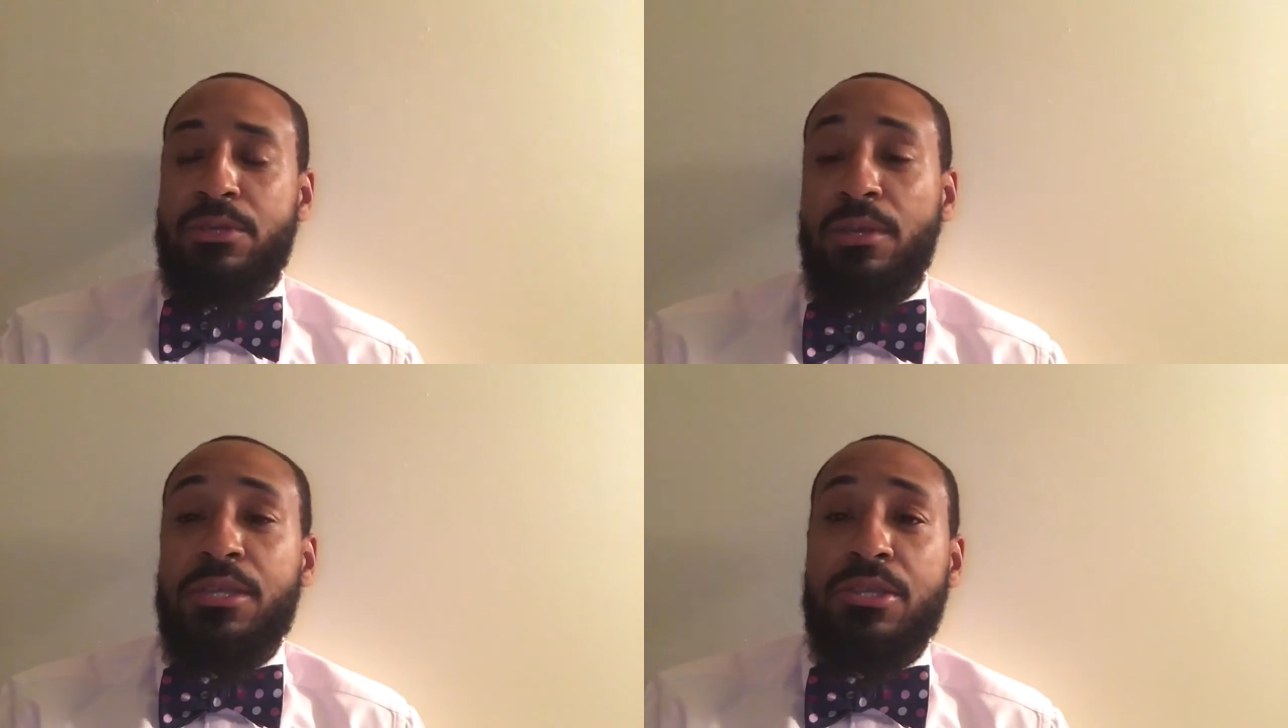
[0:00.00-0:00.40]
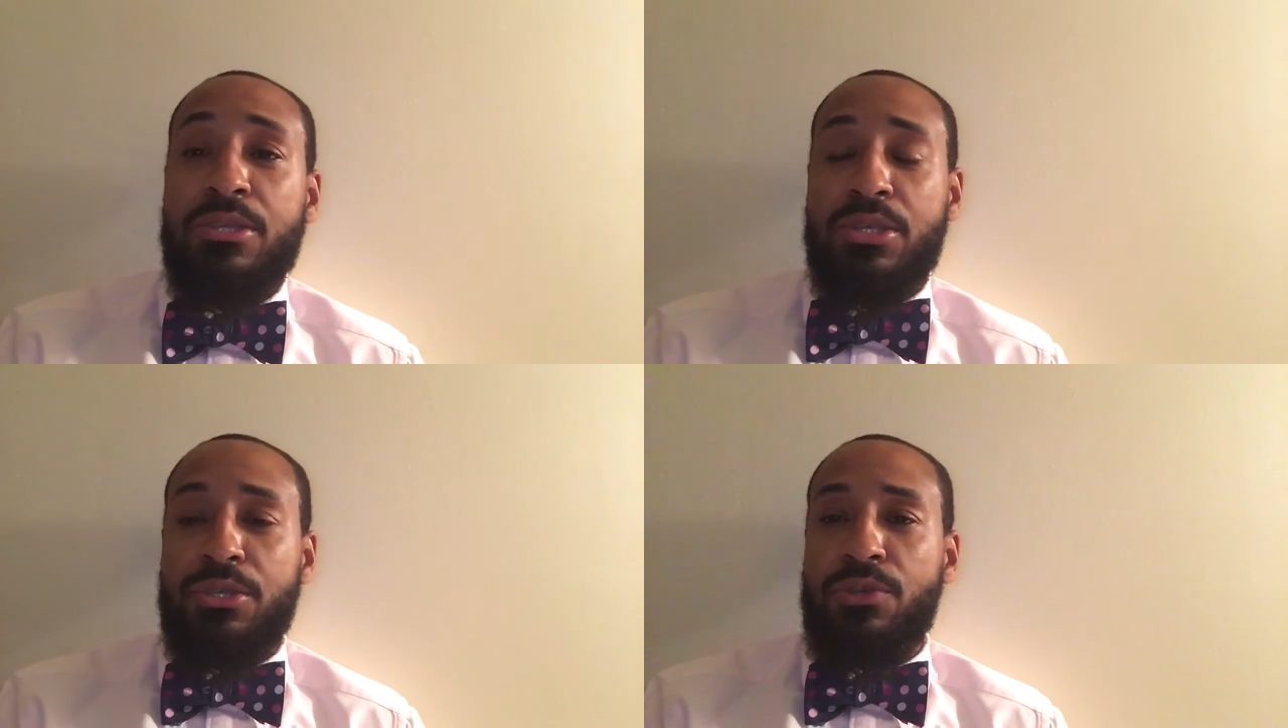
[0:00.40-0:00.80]
So this is
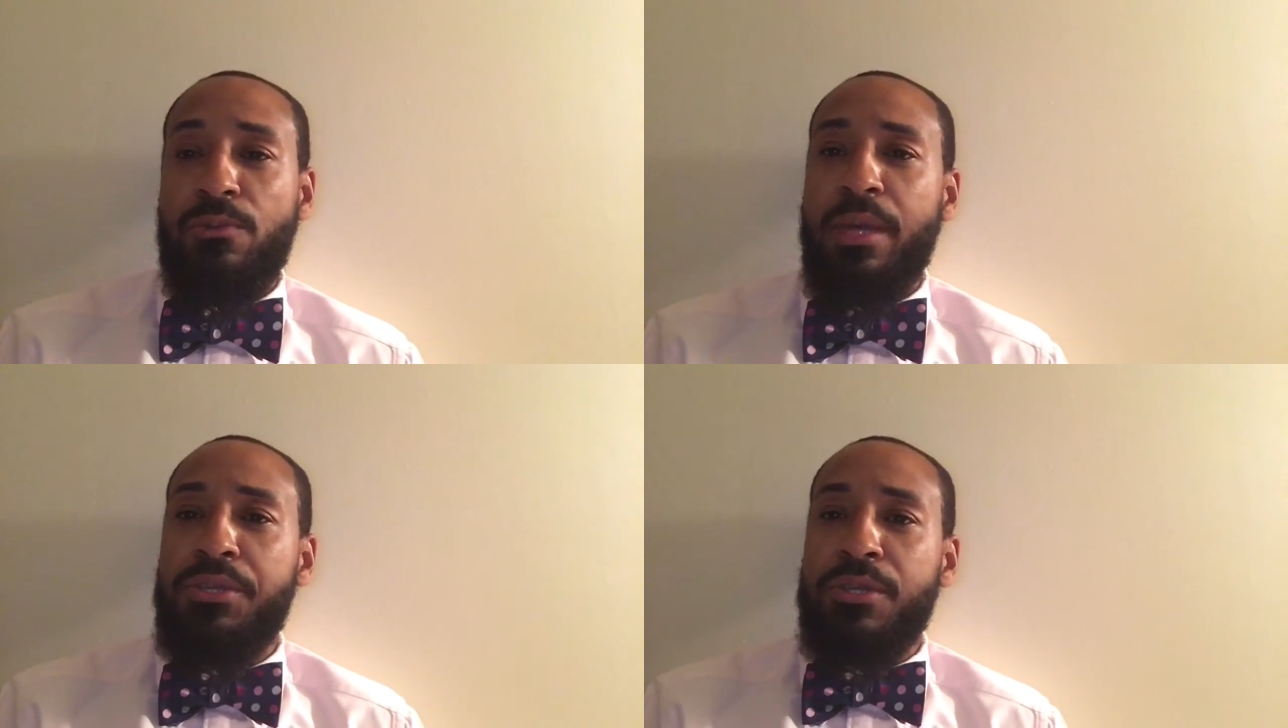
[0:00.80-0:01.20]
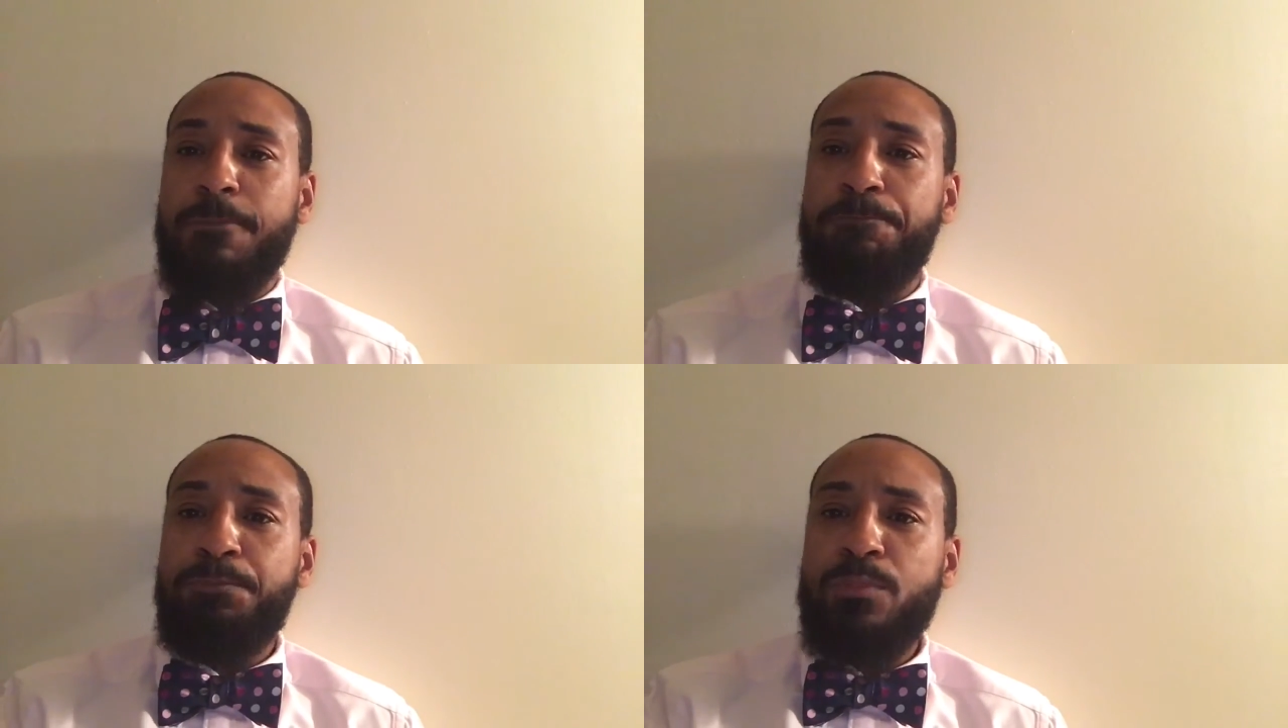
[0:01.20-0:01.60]
the situation,
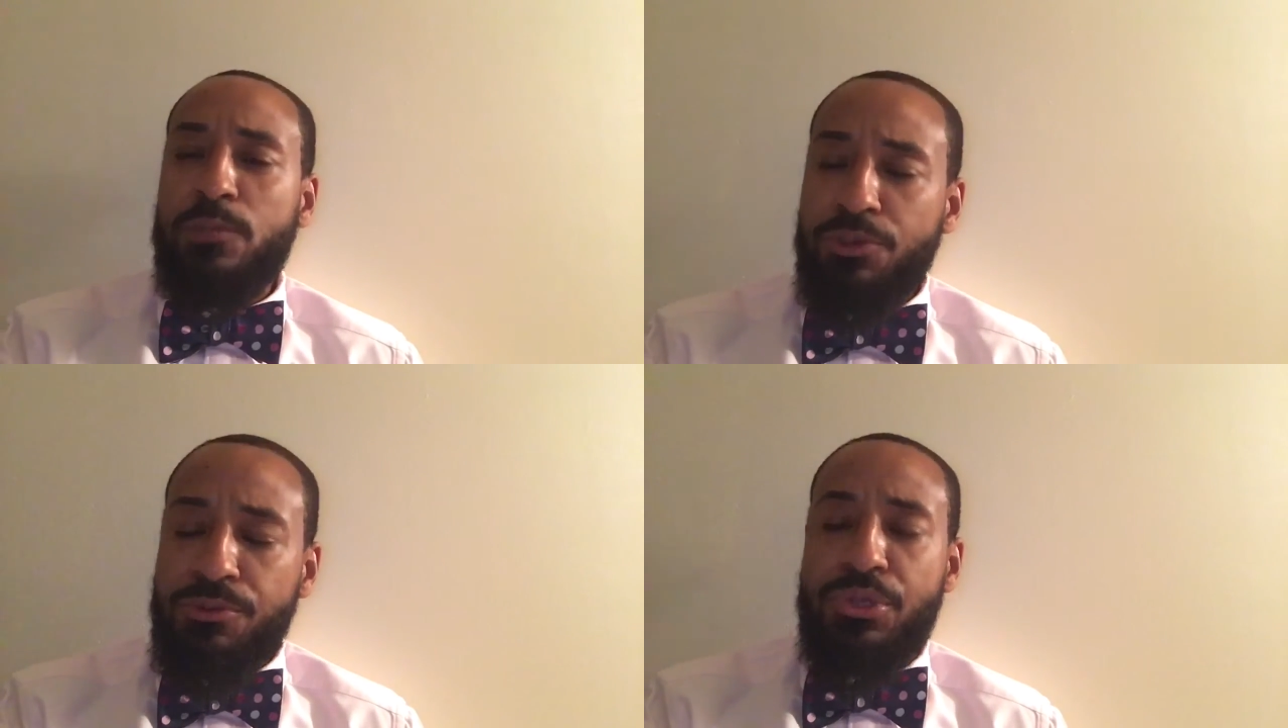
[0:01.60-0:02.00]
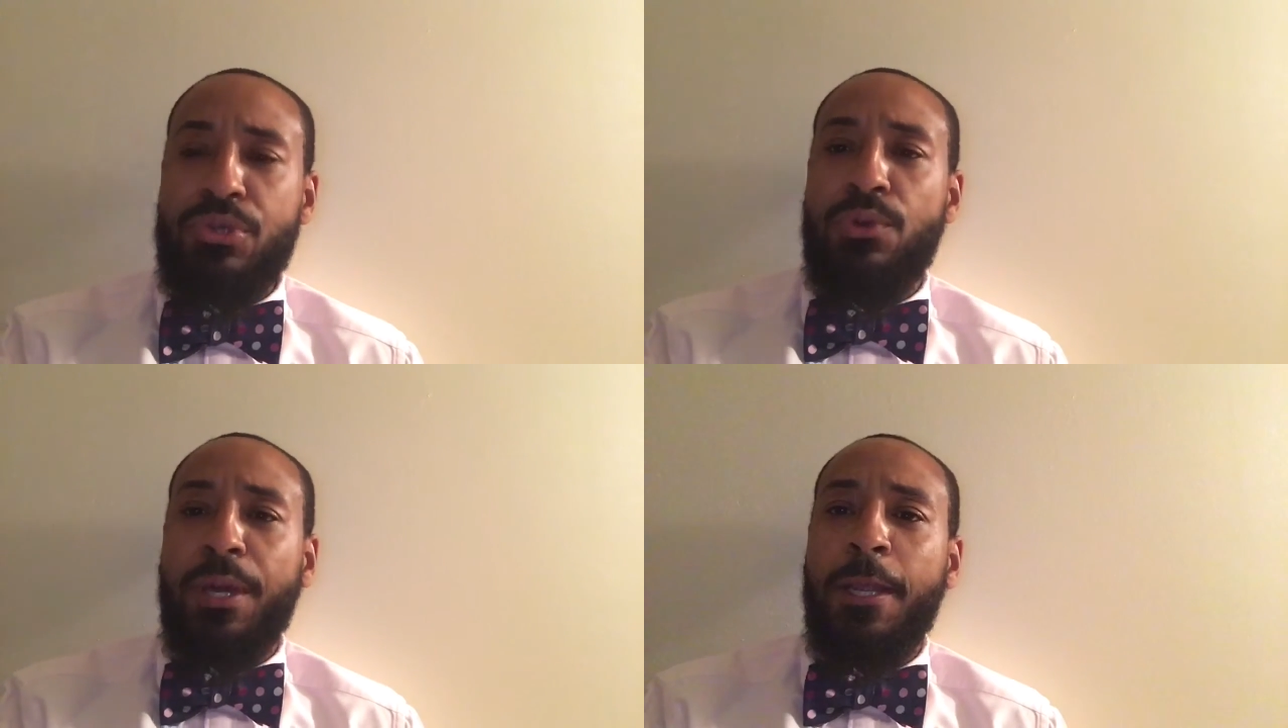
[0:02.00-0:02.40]
true
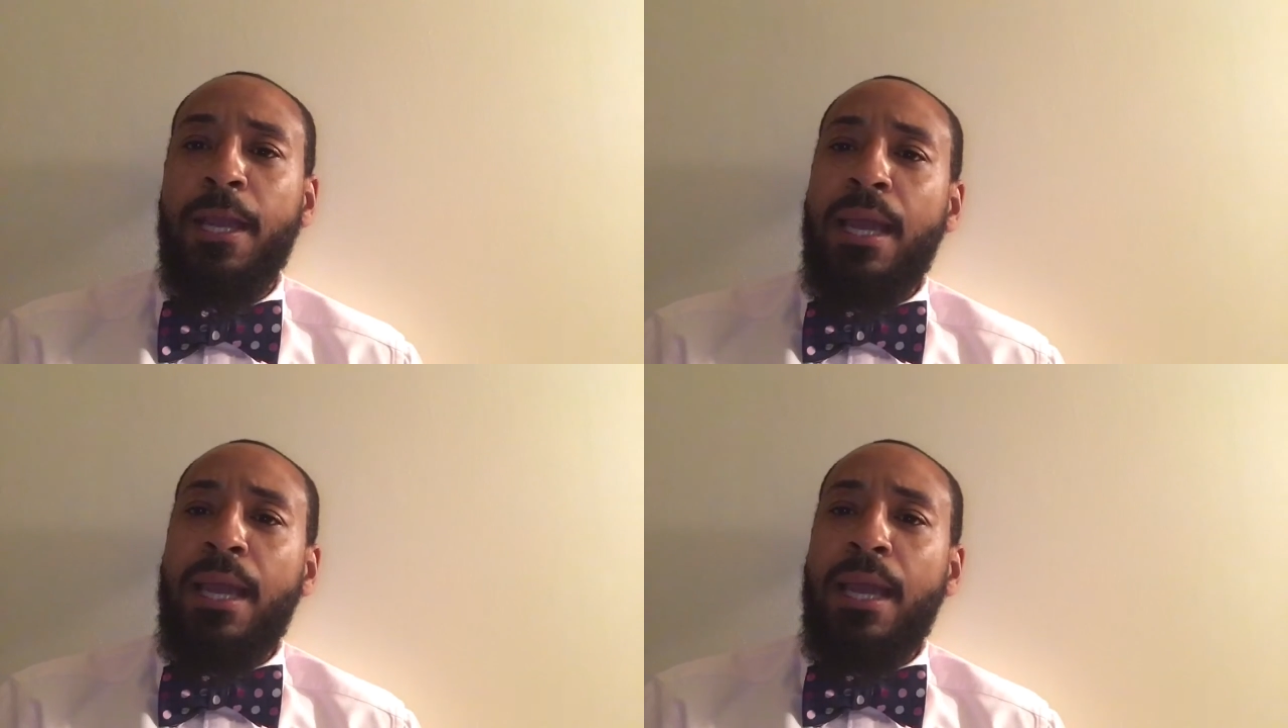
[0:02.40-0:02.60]
story.